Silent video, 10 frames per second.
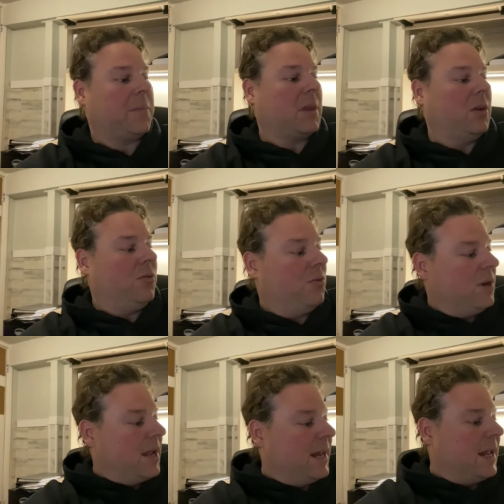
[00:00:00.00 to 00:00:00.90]

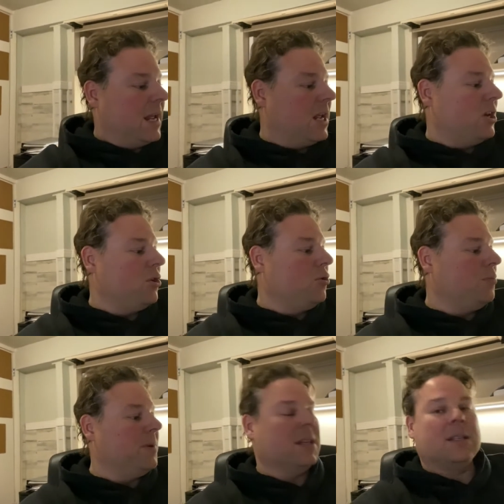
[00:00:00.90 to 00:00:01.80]
create a new
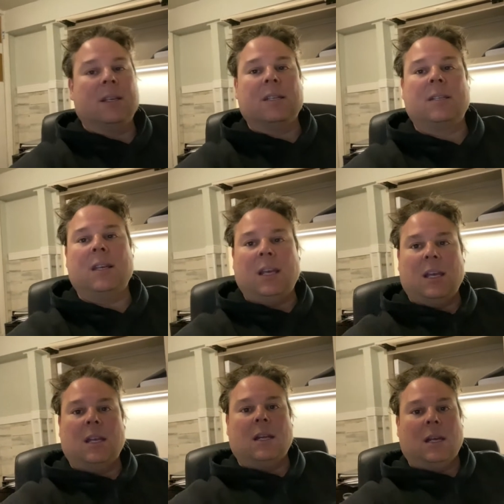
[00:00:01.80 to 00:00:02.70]
business
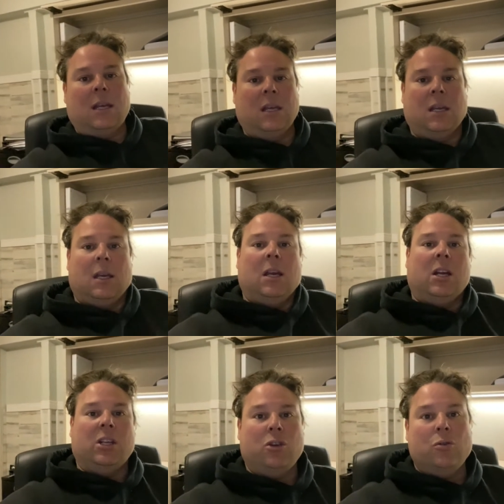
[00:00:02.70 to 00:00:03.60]
in
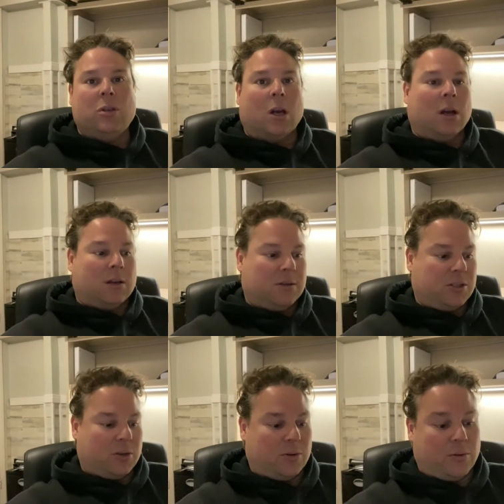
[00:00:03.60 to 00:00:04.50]
Utah.
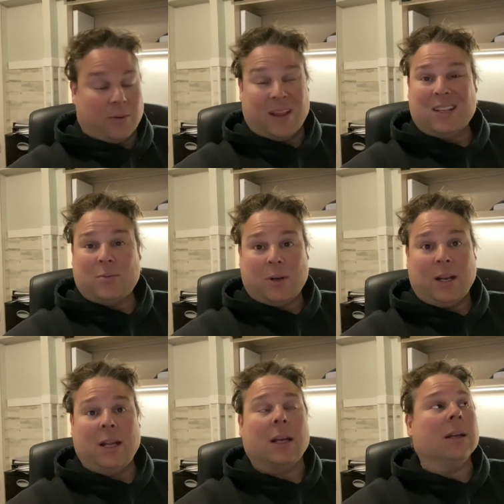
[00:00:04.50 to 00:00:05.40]
So that's what I
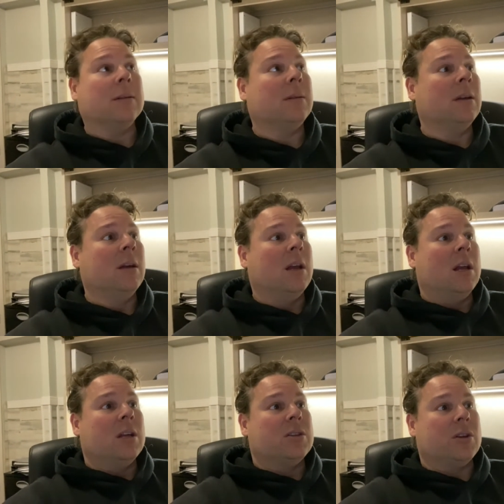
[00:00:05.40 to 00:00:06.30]
did.
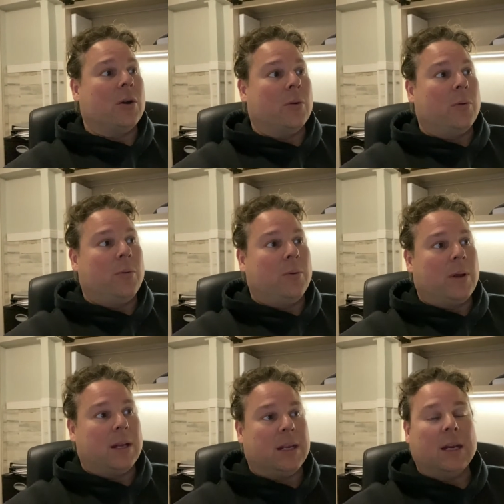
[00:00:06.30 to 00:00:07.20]
So
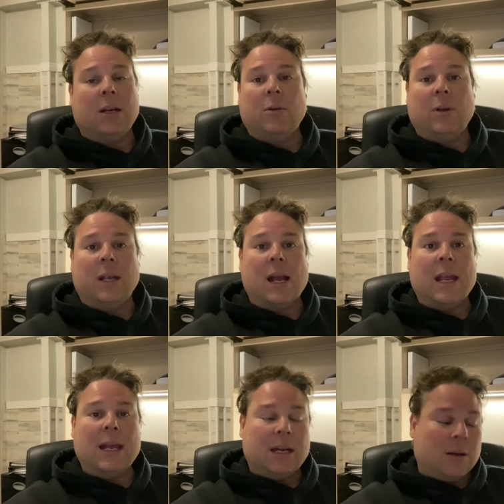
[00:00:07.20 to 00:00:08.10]
had to get a new
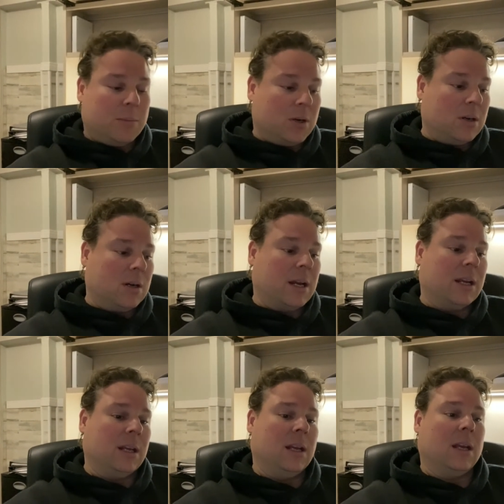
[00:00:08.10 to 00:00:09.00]
EIN number,
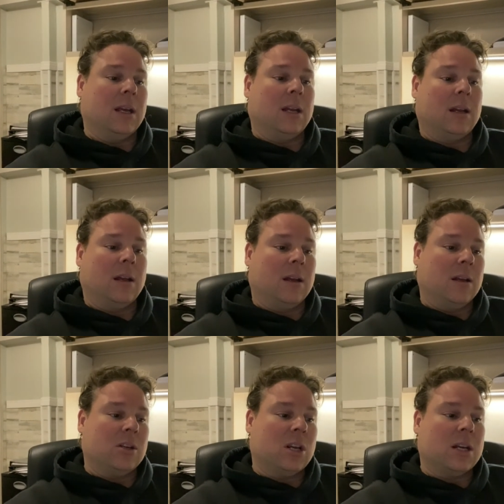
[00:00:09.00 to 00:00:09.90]
had to get
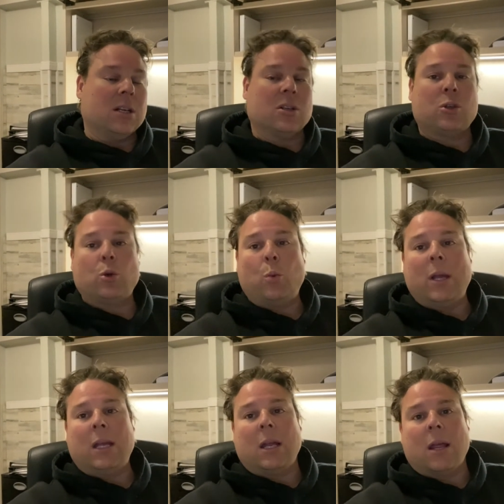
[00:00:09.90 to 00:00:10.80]

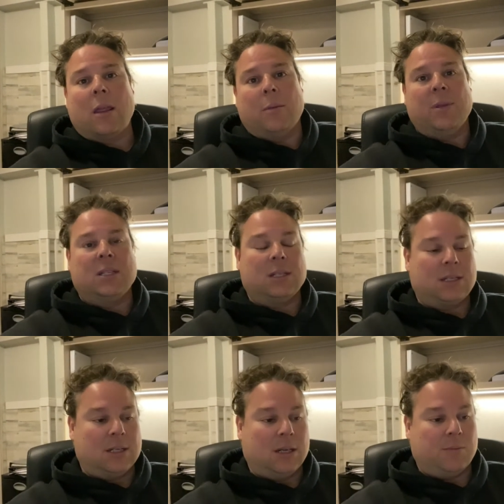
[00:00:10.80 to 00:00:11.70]
tweak the
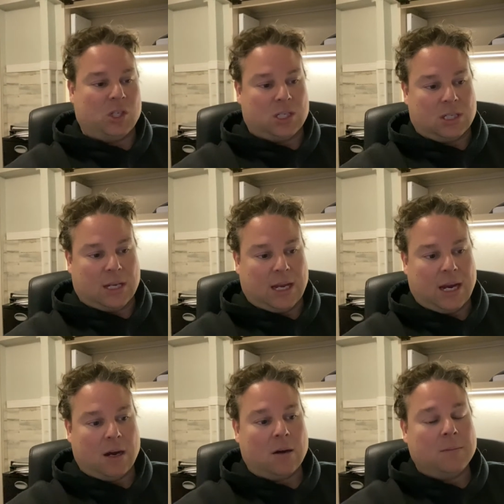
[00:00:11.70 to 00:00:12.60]
business name just a
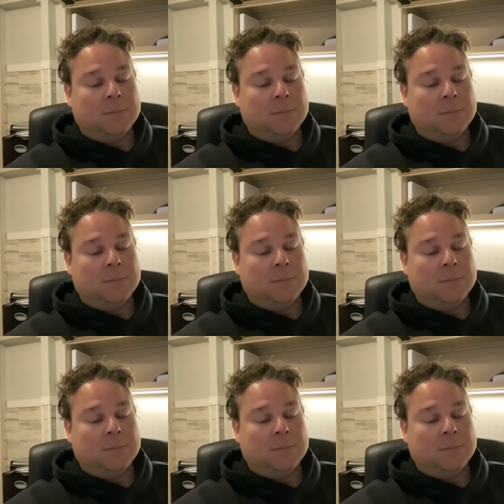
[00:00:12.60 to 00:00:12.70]
hair.